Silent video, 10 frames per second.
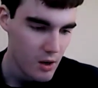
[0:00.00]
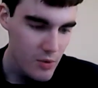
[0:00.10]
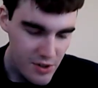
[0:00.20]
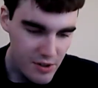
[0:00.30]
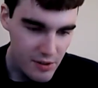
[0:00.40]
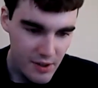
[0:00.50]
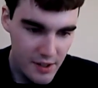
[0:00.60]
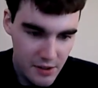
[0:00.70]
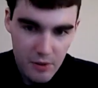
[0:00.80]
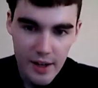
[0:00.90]
which is,
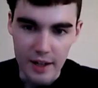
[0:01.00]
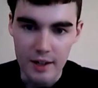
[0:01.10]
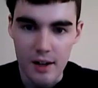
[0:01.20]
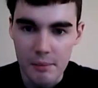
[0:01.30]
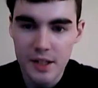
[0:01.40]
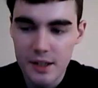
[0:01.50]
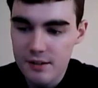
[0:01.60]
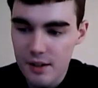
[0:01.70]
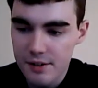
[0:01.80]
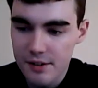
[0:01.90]
it's great. I mean,
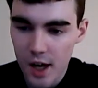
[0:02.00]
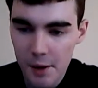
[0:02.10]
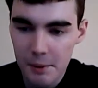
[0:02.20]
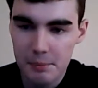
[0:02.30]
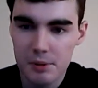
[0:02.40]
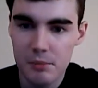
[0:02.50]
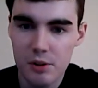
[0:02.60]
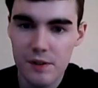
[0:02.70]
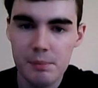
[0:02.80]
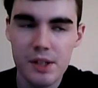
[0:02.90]
it's a comic book
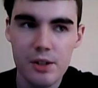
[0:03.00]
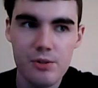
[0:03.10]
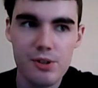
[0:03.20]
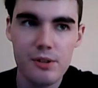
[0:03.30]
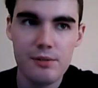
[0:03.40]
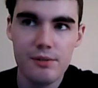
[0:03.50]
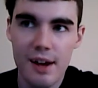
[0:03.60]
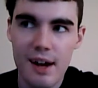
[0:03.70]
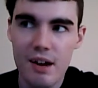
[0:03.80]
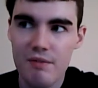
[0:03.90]
movie, but you should
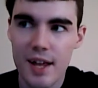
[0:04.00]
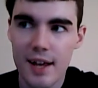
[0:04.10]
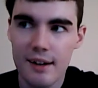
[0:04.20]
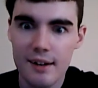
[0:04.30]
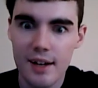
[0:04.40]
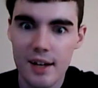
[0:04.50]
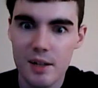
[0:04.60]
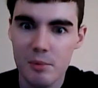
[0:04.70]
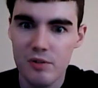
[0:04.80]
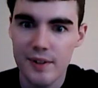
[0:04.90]
have that in
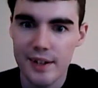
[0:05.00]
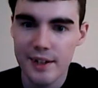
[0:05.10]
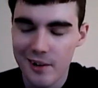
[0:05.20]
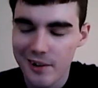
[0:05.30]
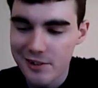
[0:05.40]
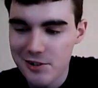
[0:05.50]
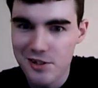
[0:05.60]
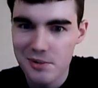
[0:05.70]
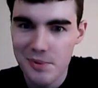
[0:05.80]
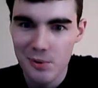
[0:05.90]
any movie. Characters
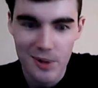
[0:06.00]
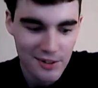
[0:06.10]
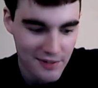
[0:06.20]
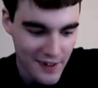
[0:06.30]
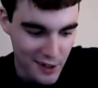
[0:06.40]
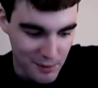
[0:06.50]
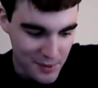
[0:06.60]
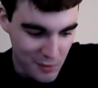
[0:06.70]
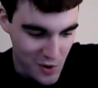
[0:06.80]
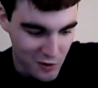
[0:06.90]
should be well
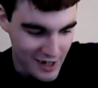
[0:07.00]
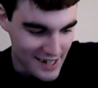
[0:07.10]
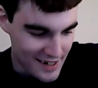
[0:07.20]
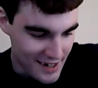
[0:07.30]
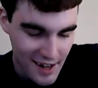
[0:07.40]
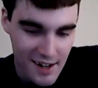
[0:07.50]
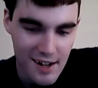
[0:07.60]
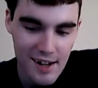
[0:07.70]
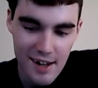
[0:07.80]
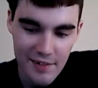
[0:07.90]
developed and well written,
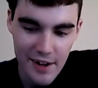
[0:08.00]
and